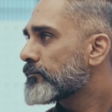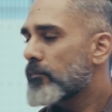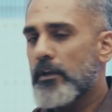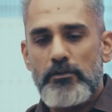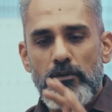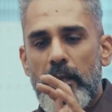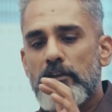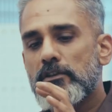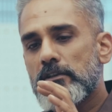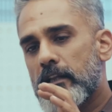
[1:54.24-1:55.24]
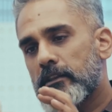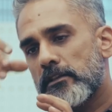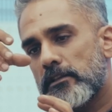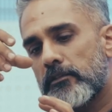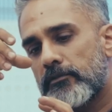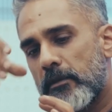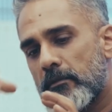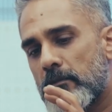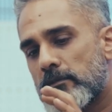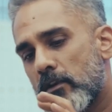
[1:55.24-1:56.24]
Yeah, so the engine's like this, the frame
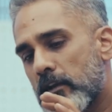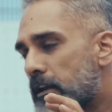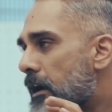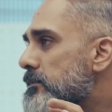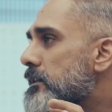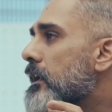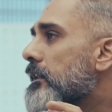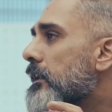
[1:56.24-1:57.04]
comes down and grabs it like